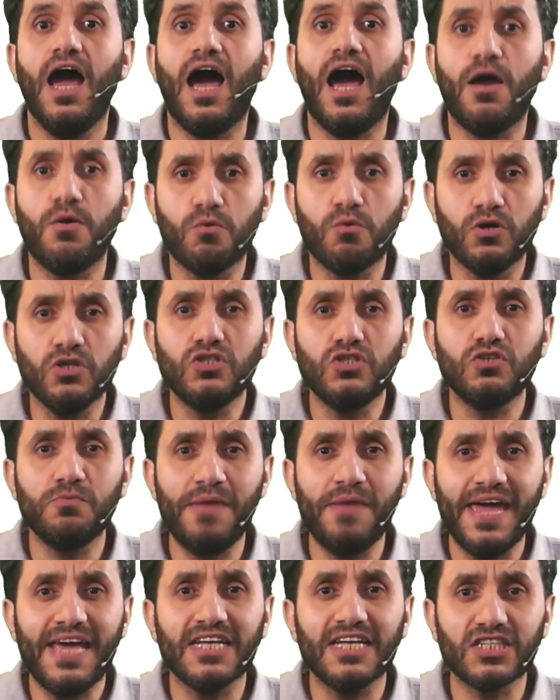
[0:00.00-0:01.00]
I want to
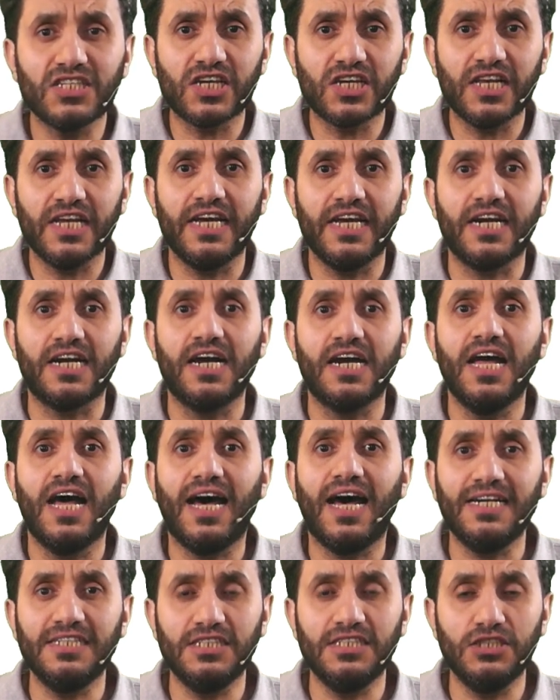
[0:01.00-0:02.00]
make clear,
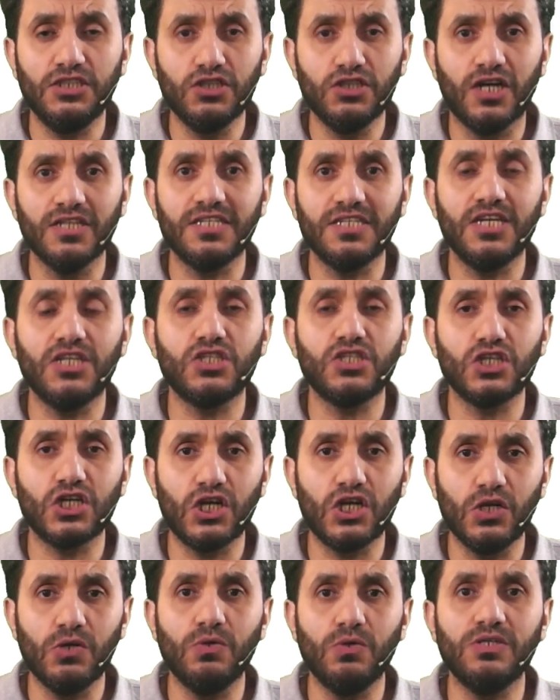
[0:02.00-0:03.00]
I did not
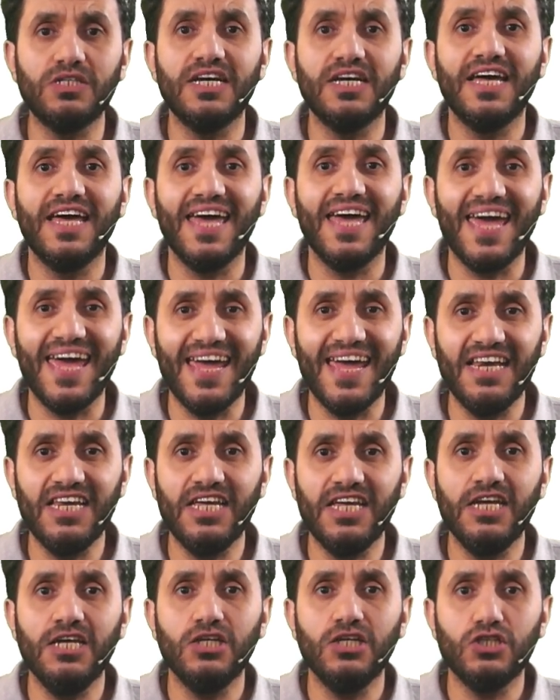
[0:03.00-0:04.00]
exclude
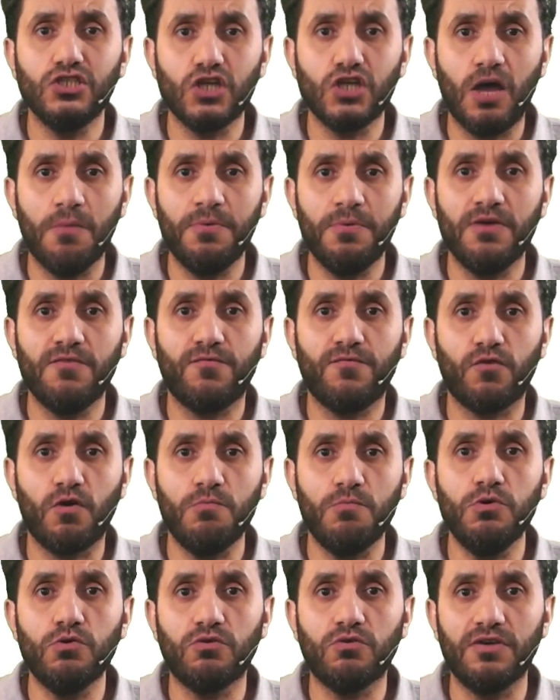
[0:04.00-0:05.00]
any topic
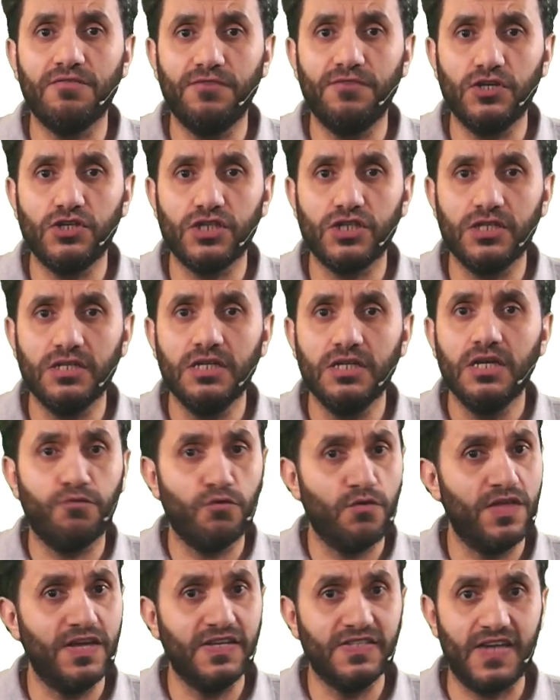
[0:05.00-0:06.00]
from your revision
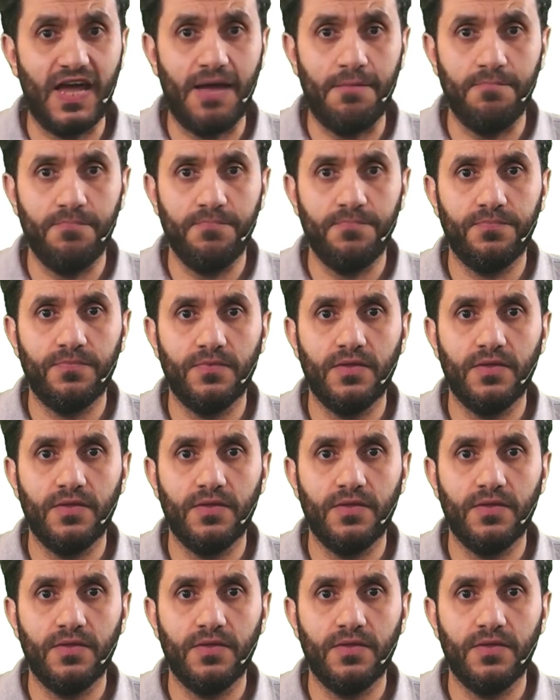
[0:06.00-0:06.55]
for the exam.